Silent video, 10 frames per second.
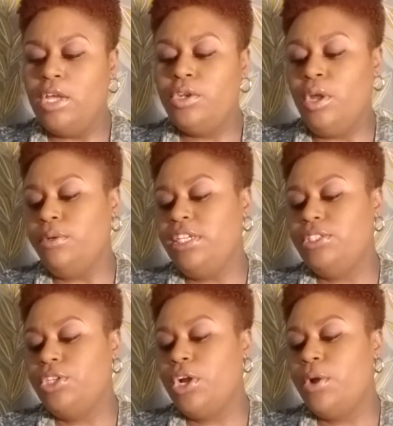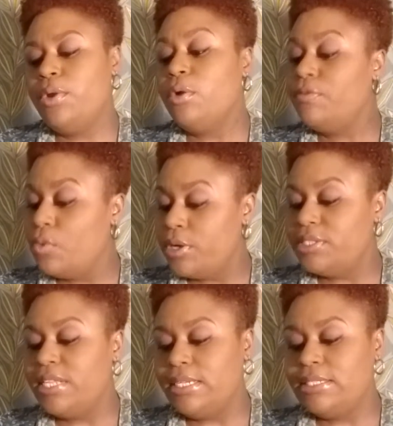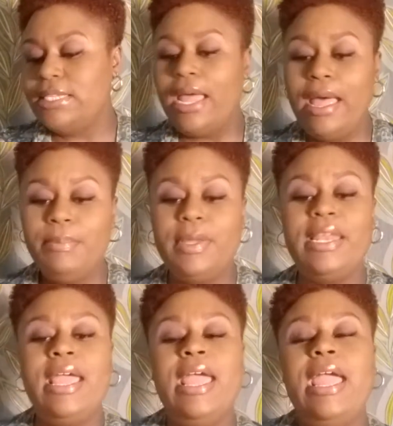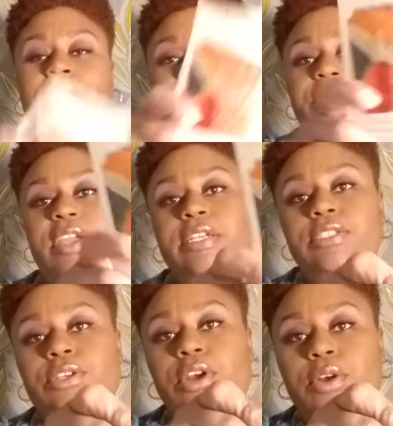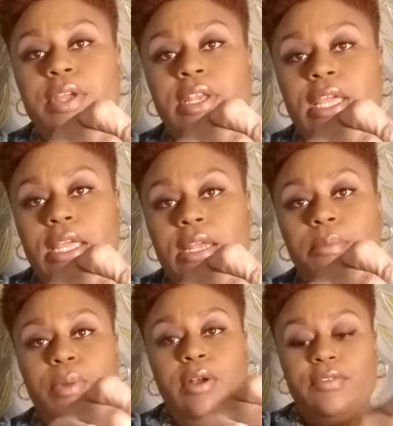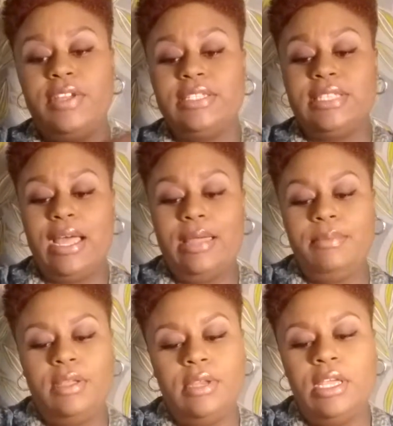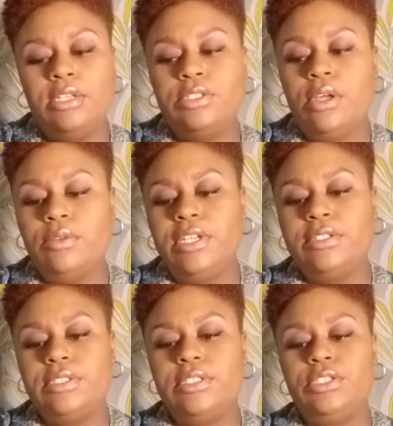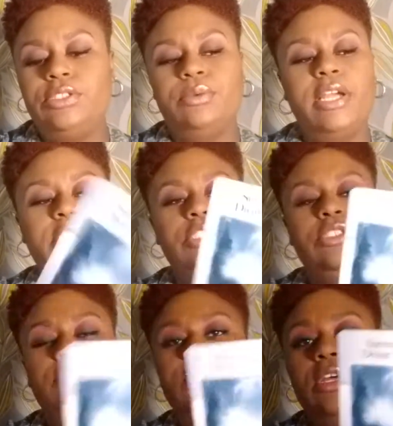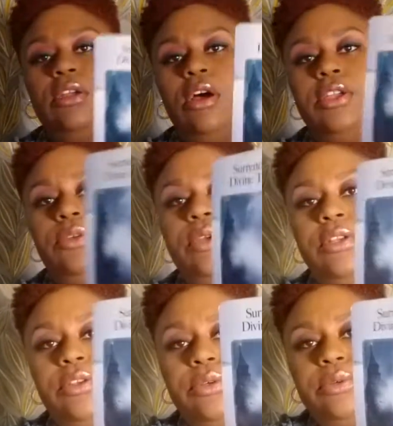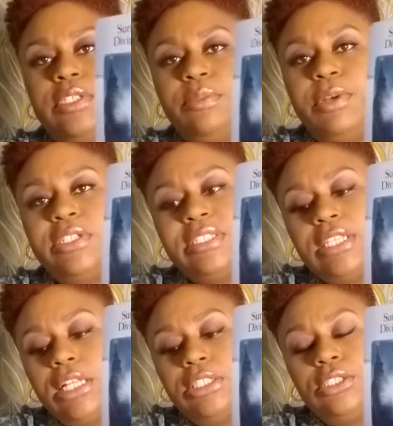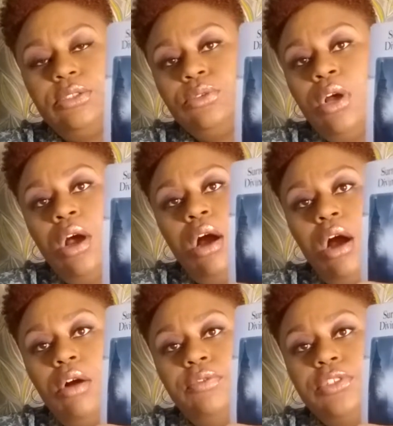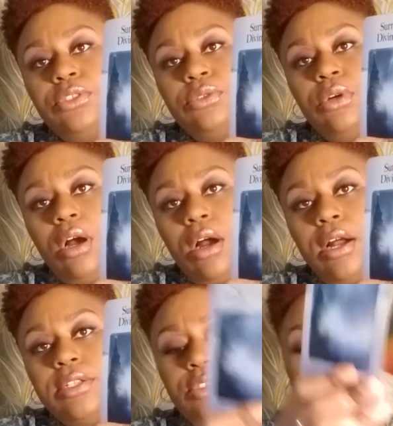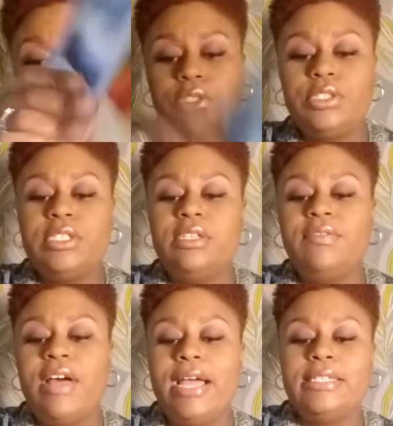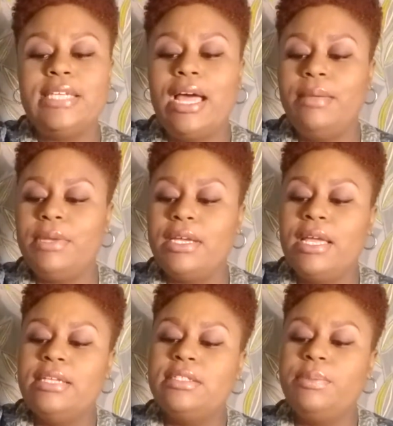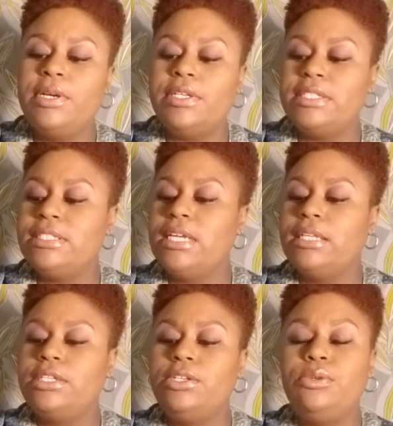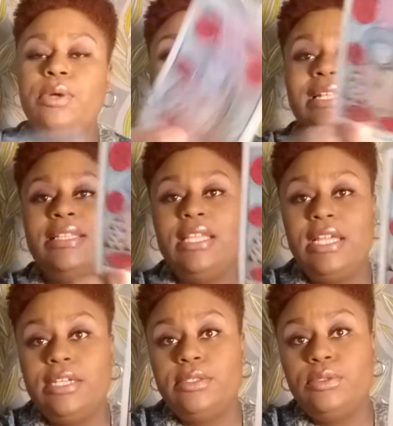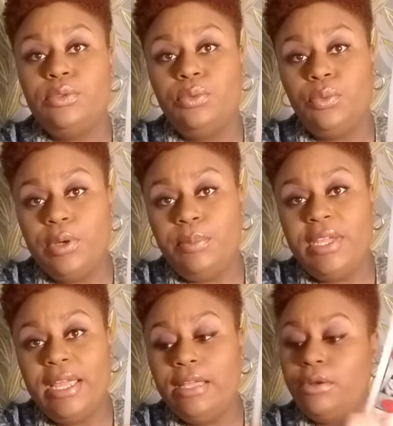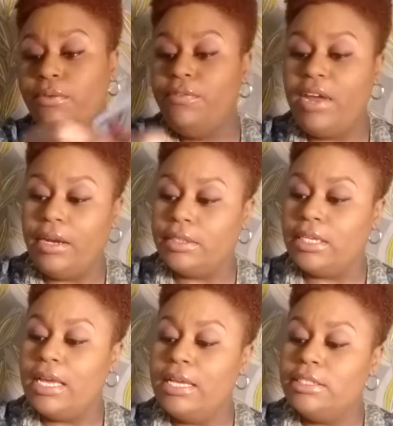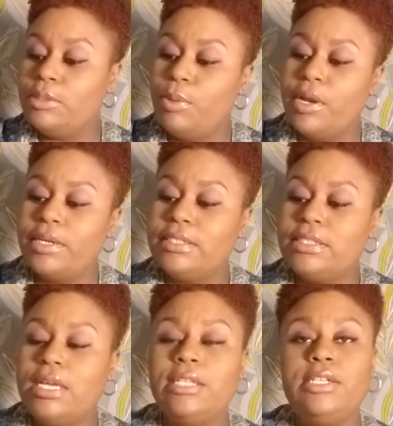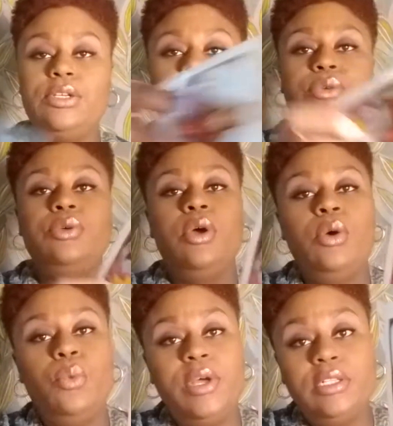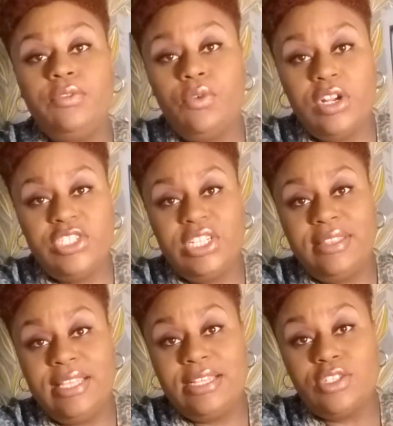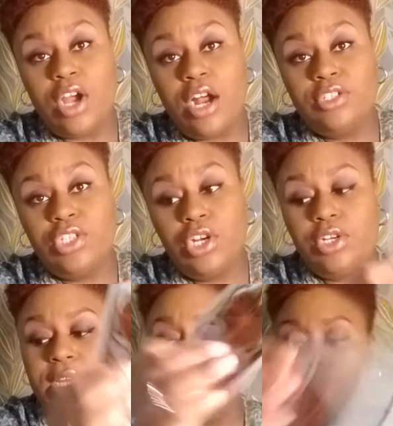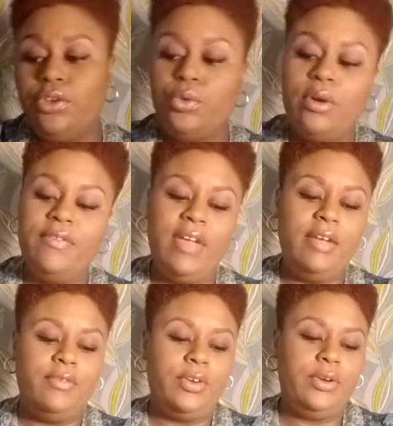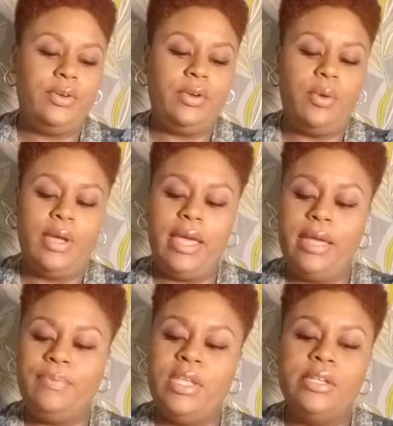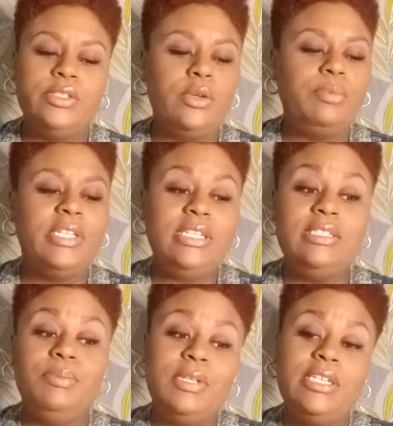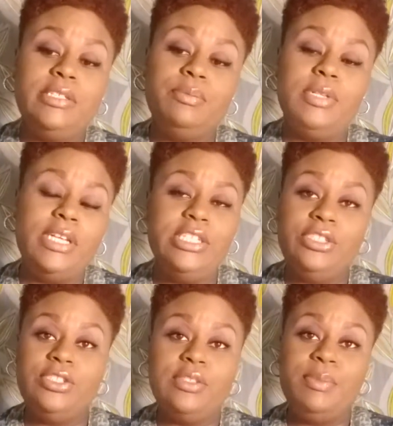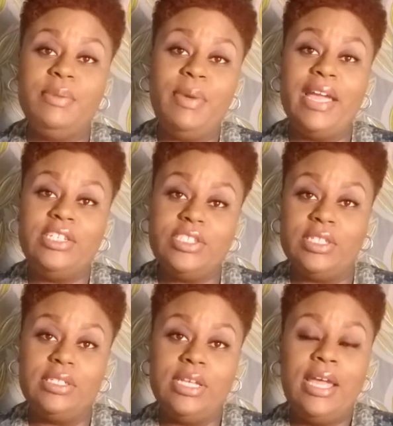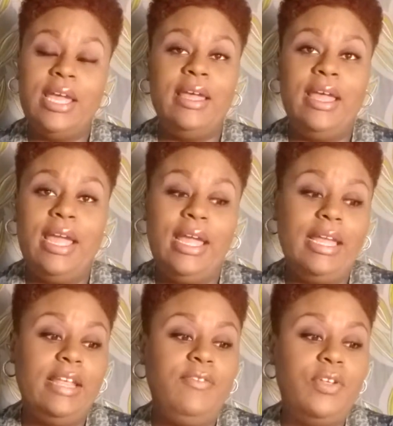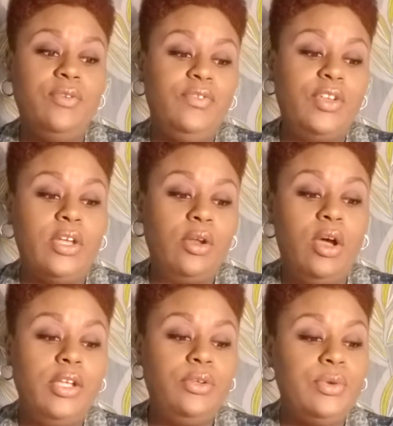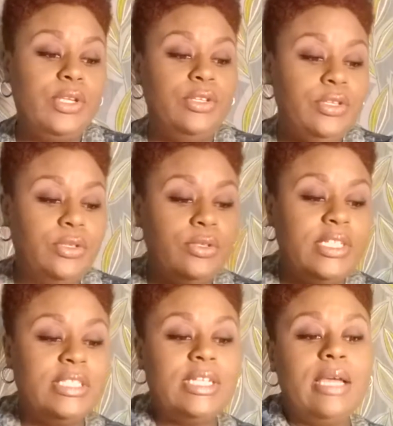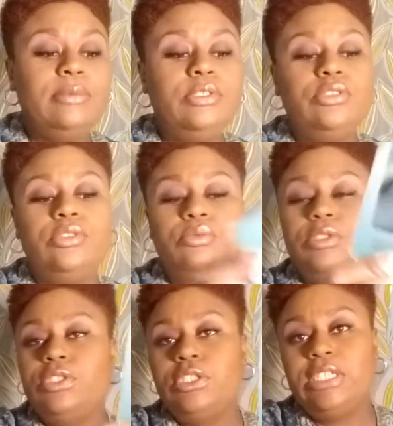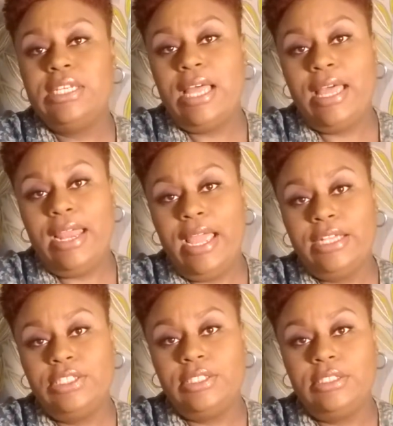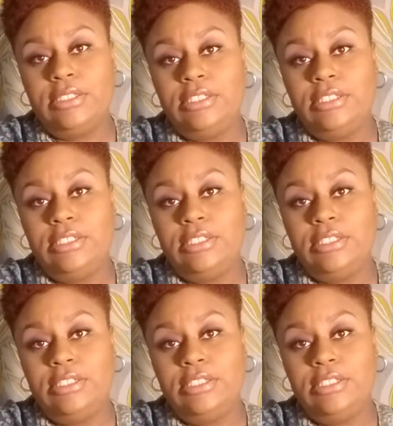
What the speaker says: No need to hurry or force things to happen. Everything is occurring in perfect timing. So there's a situation, you've done all you can do. And Spirit is telling you over 2 cards, surrender to divine timing. Spirit is telling you things will be handled fairly. Spirit is telling you Wheel of Fortune, things are turning in your favor. Okay, so please, please, please just be patient. And if you've done all you can do, it's time to surrender to non-action.